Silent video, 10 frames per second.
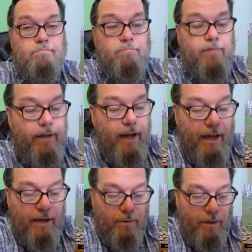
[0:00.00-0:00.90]
very
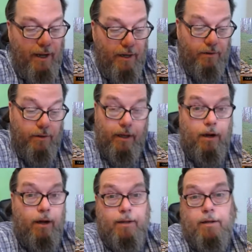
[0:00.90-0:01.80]
adequate, and you get
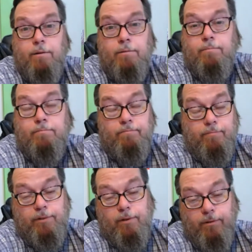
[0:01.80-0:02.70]
audio.
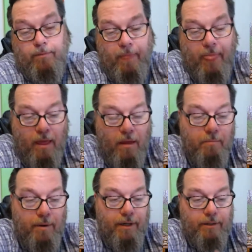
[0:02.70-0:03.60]
So,
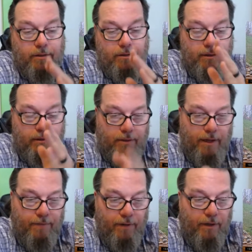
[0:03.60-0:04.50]
but it's it's
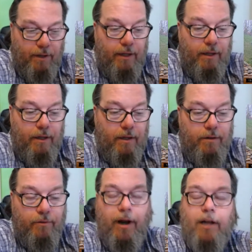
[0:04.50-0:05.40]
definitely
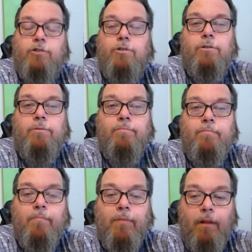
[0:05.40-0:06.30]
directional,
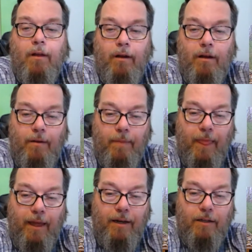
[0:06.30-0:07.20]
um,
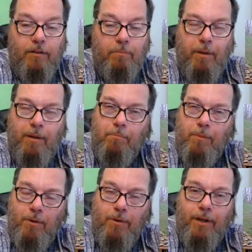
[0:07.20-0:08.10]
and it's a bit
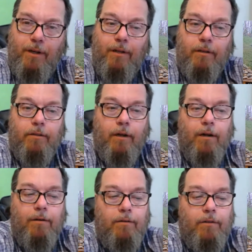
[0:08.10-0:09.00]
muted. It's
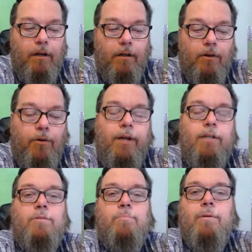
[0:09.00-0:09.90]
not it's not
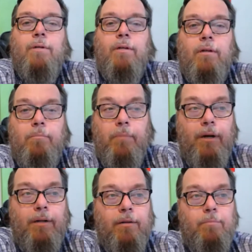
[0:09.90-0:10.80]
crisp,
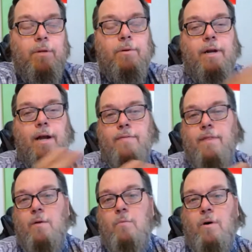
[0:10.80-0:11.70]
but it muted out
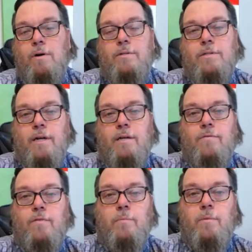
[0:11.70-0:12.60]
that water sound
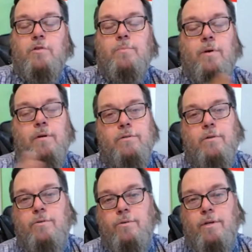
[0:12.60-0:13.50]
for the most part, so
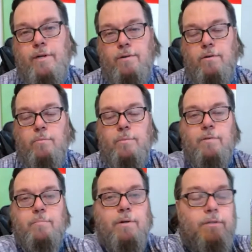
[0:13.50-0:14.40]
you could hear a little bit
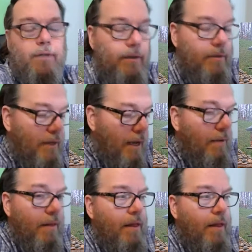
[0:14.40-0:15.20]
of bird sounds. Now,